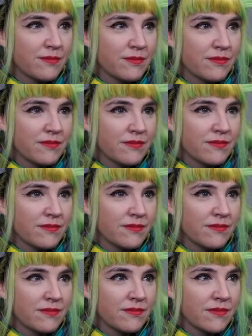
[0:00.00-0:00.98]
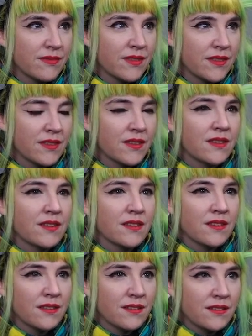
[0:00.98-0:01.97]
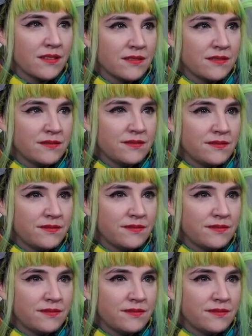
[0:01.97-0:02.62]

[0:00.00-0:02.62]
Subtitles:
(silent)